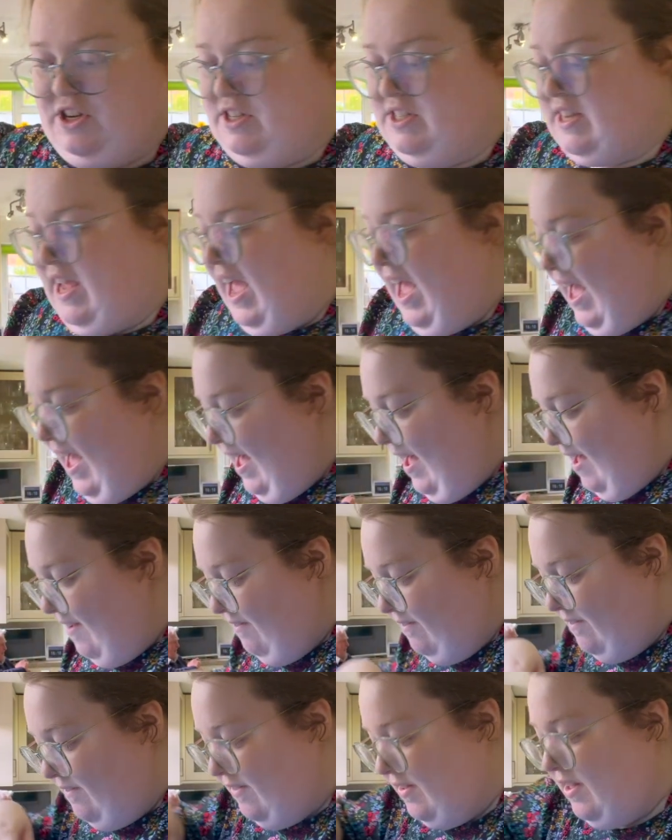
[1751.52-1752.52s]
to
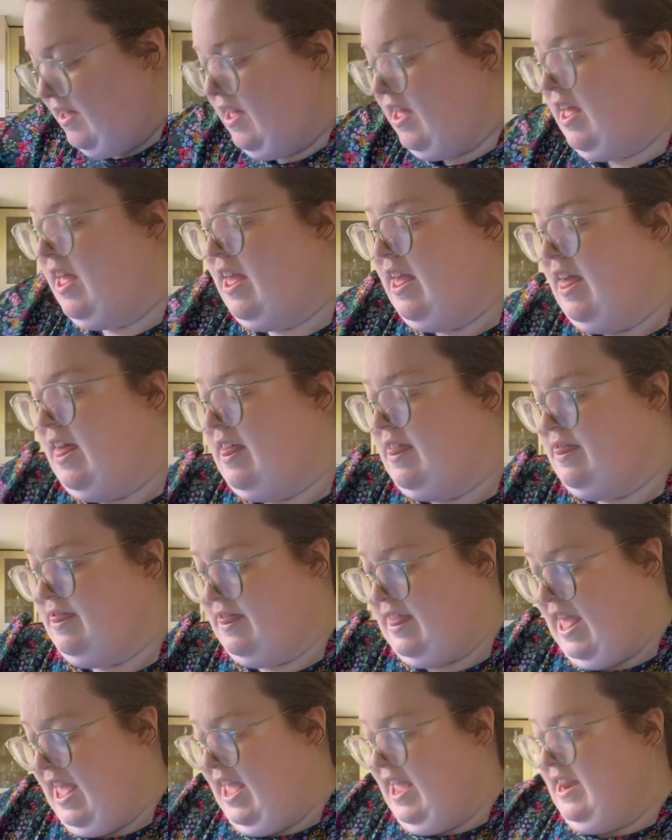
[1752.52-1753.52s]
have.
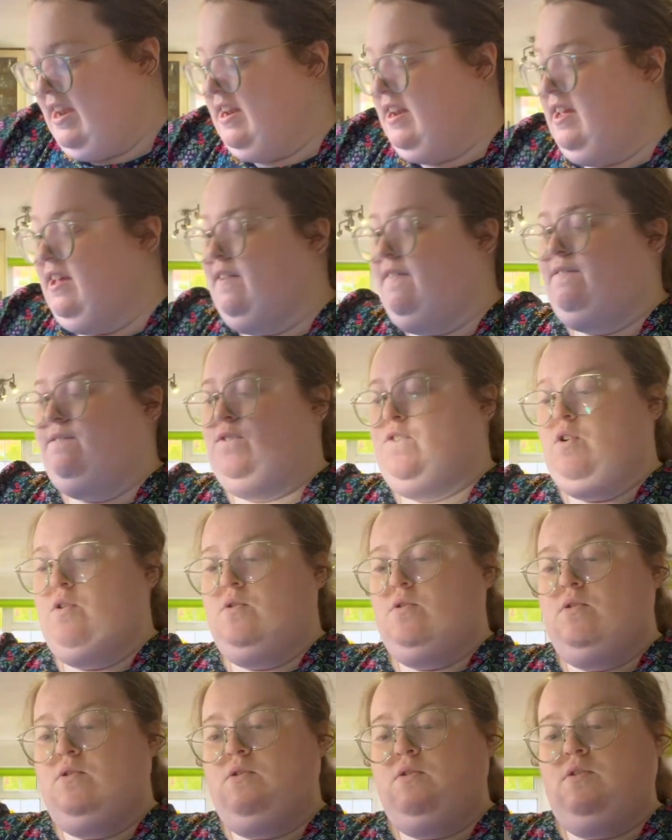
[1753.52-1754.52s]
Then
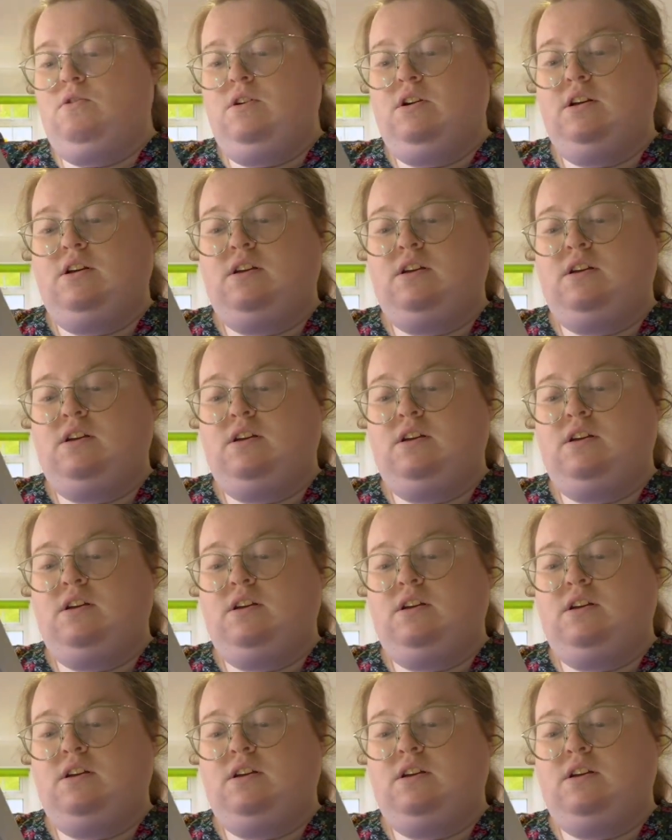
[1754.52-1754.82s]
for